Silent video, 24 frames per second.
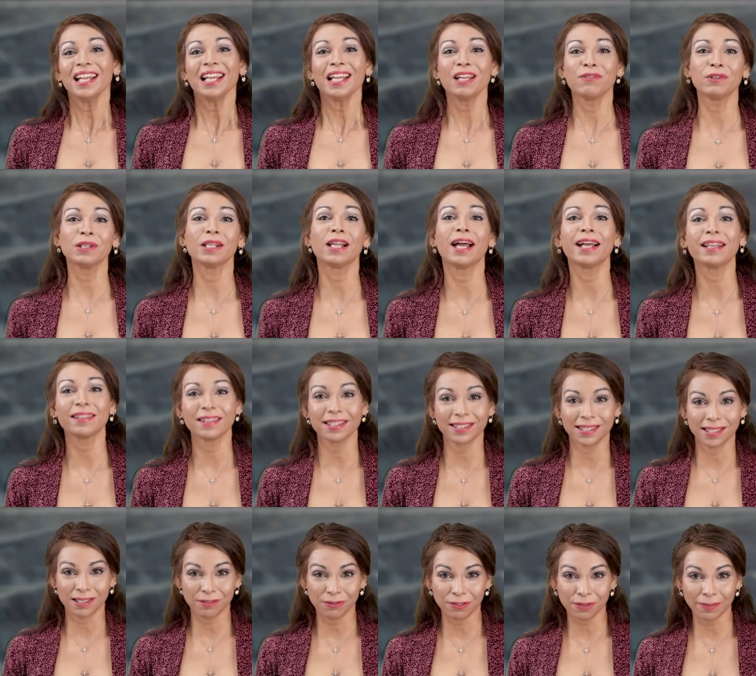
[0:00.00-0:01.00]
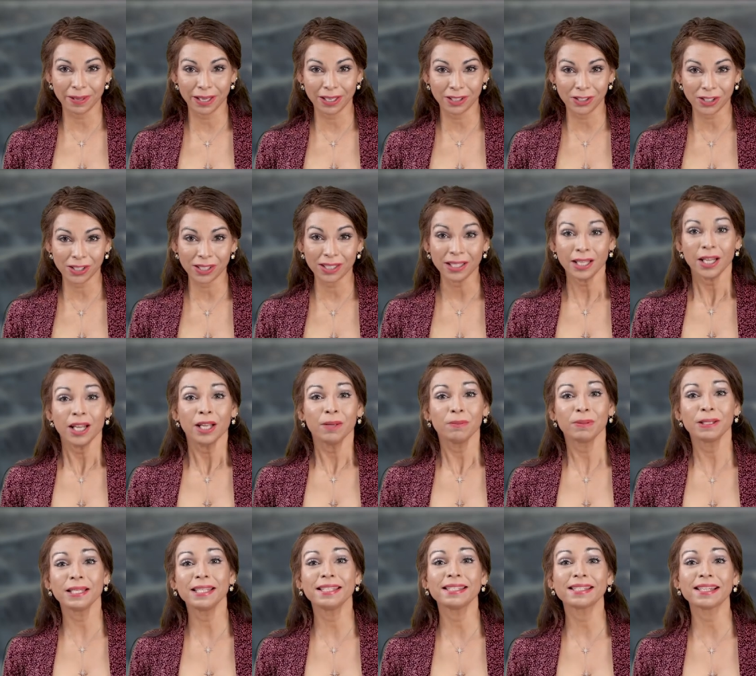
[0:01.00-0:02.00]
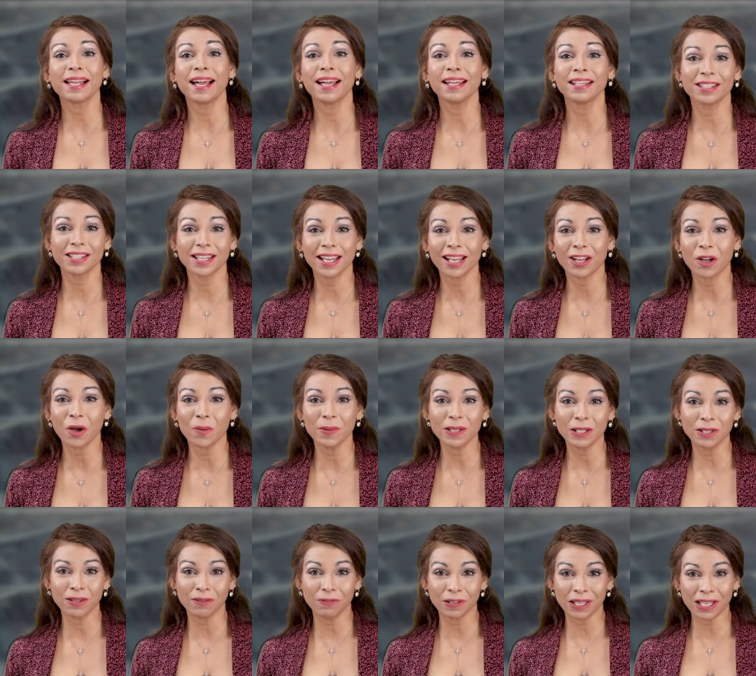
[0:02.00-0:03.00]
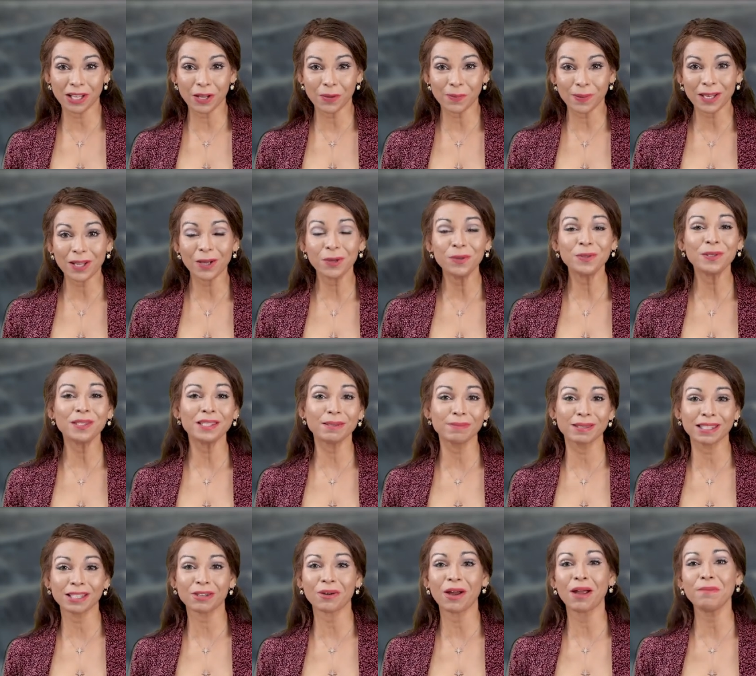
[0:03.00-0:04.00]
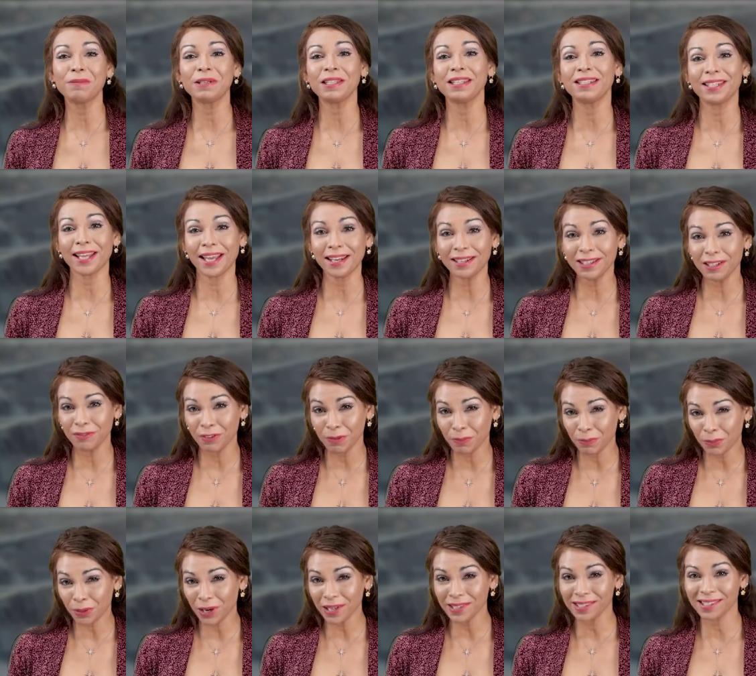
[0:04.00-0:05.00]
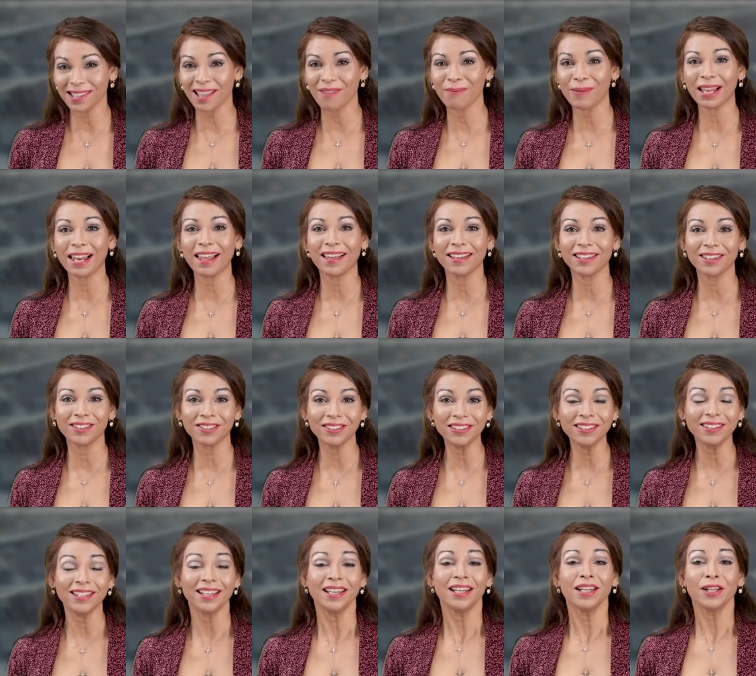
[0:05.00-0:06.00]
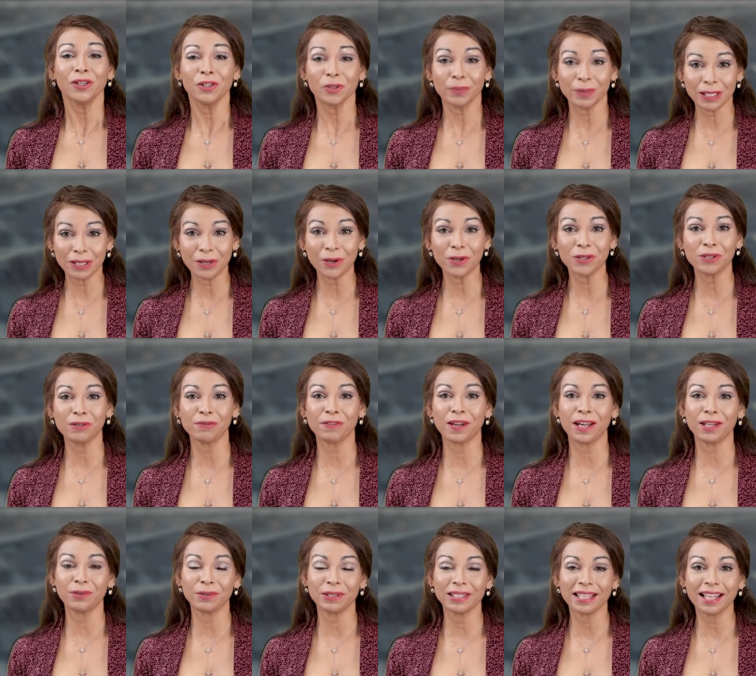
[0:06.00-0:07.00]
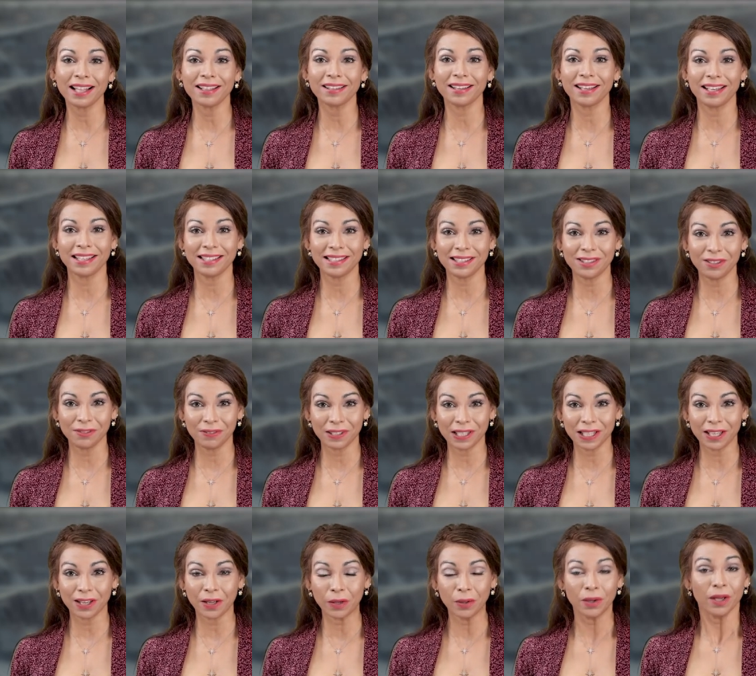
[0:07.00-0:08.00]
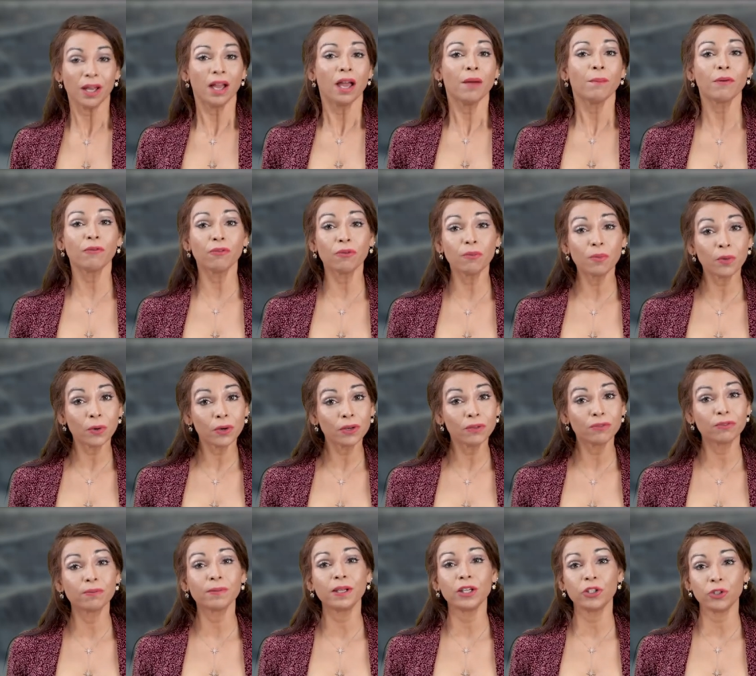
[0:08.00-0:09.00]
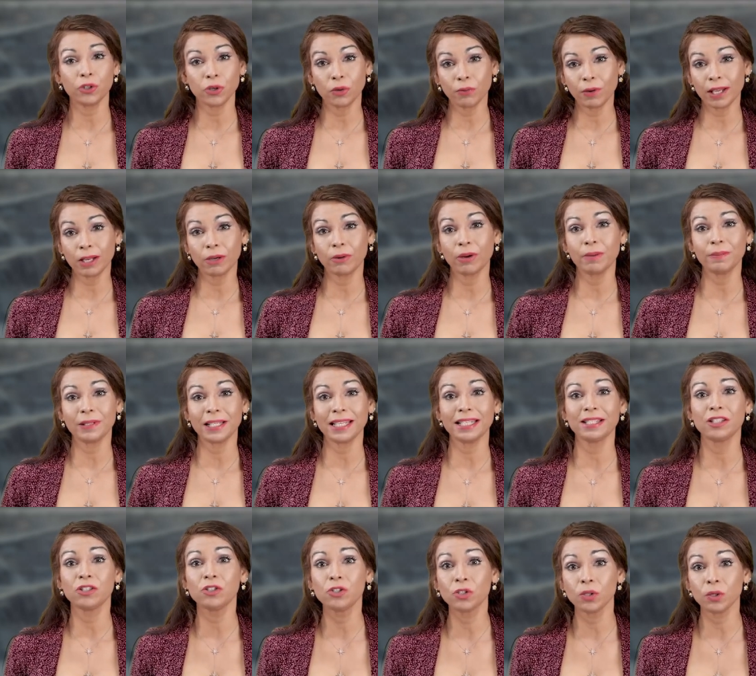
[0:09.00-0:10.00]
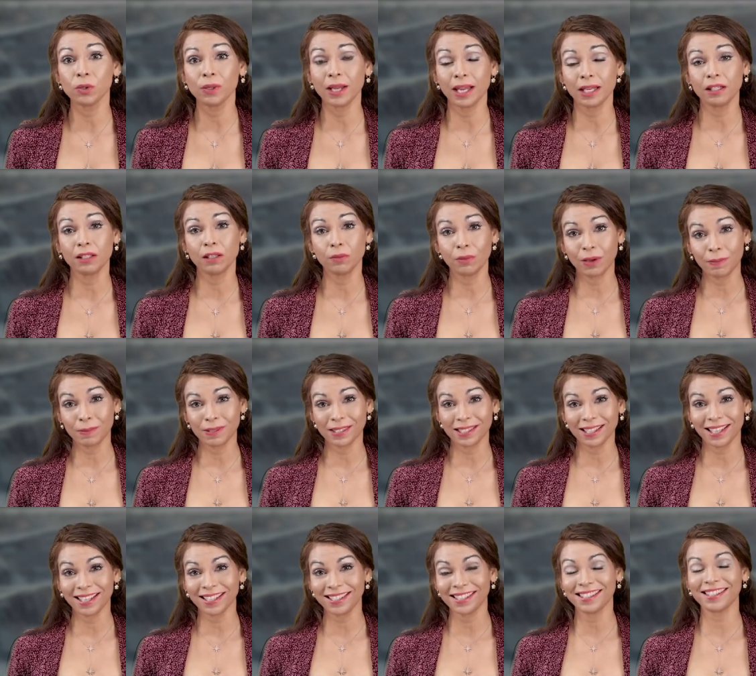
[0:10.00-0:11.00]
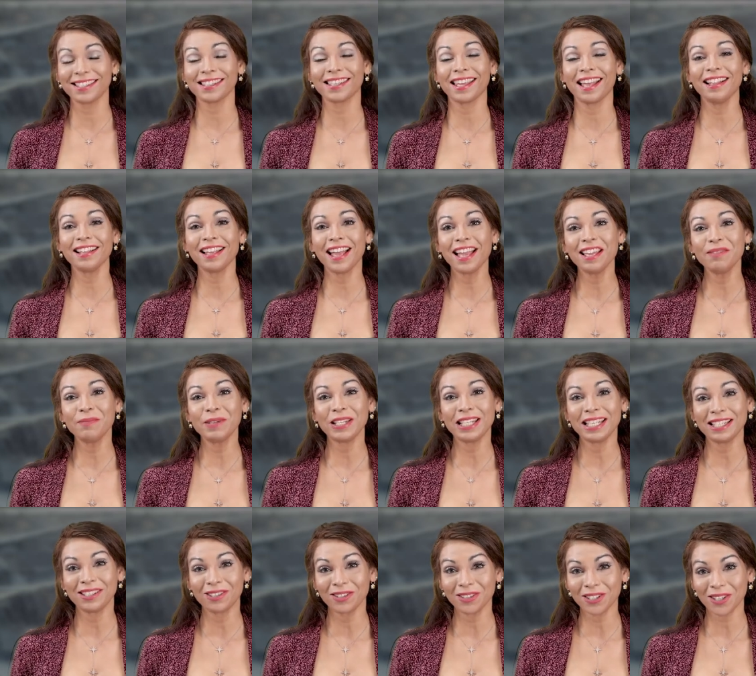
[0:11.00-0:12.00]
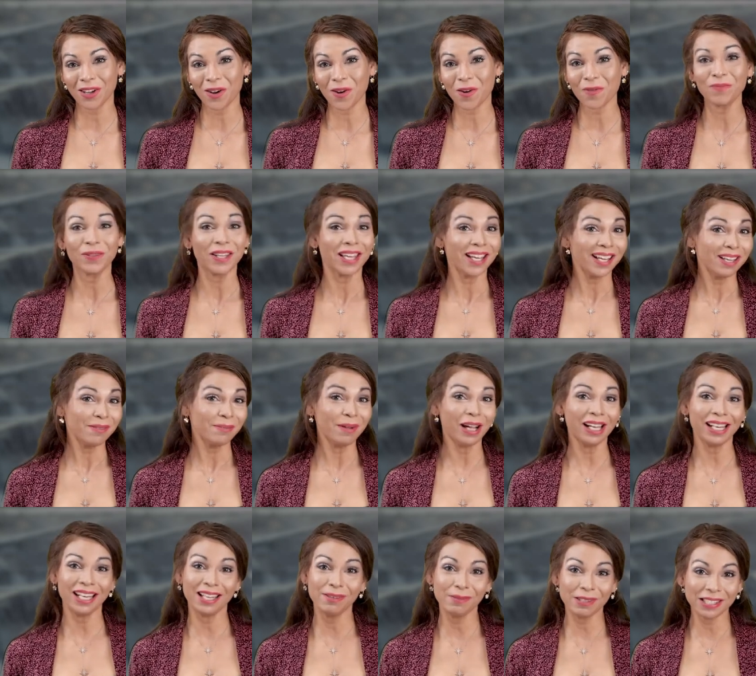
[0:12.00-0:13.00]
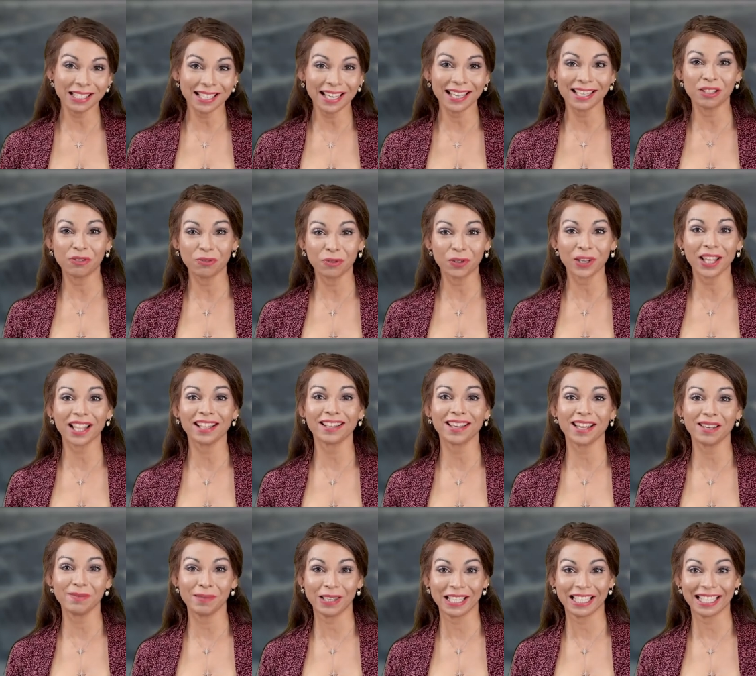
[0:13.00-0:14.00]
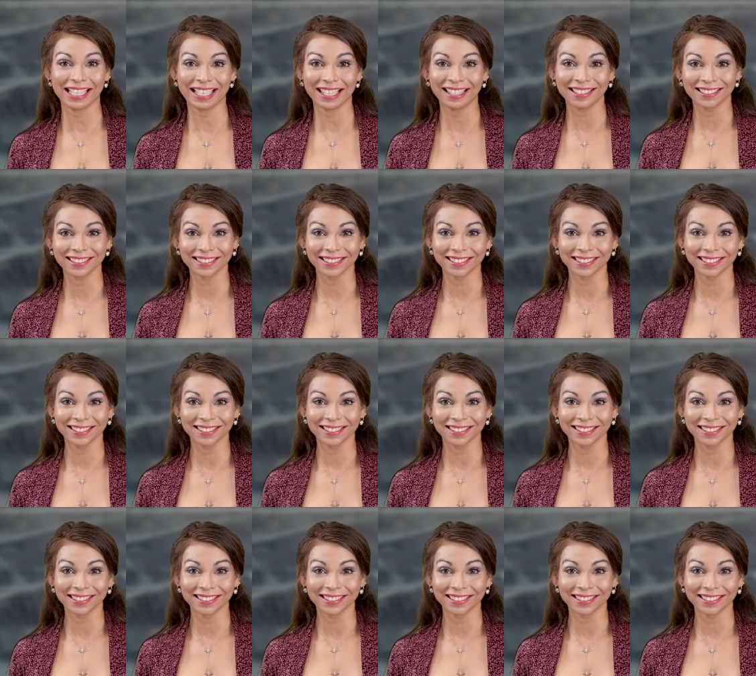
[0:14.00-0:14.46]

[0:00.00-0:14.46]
If you like this information, please like, share, comment on the video below, subscribe to the channel. If you press that bell icon, you'll be notified when Kalkine has a new video. But for more information and regular updates, do head to the website. It's kalkinemedia.com. My name's Sage for Kalkine Media.